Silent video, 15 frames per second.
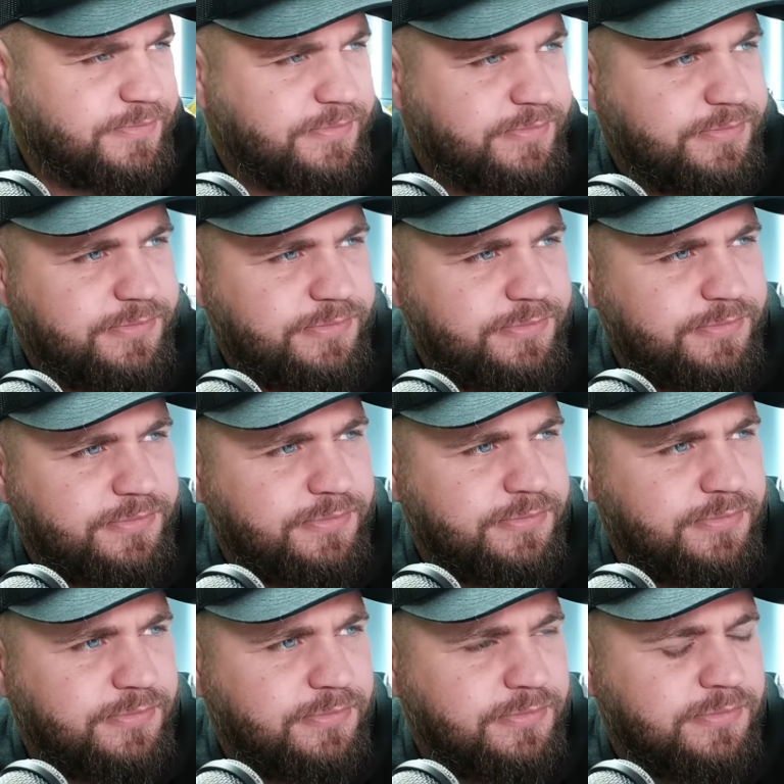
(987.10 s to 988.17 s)

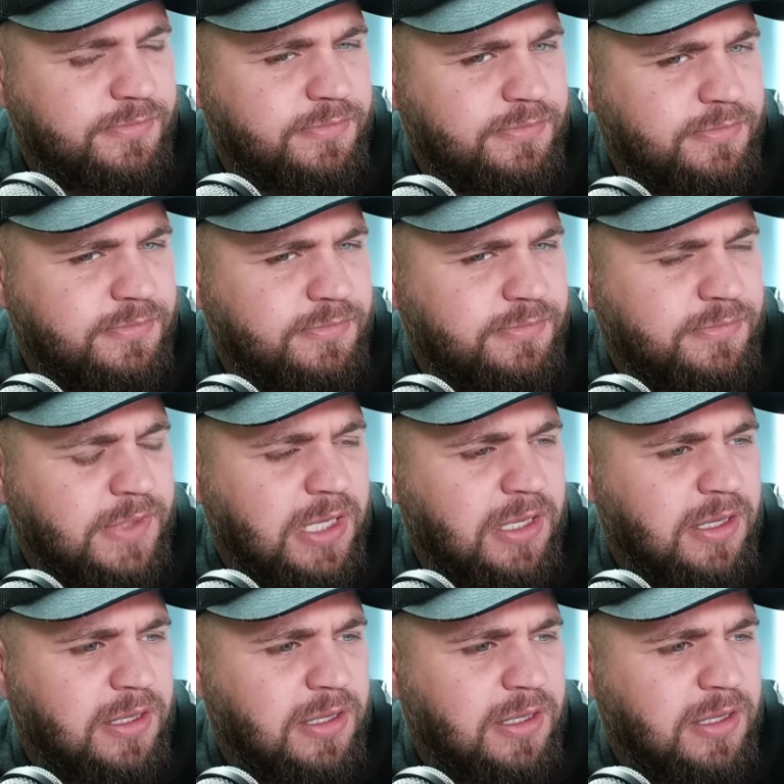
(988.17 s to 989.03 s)
Nothing is said.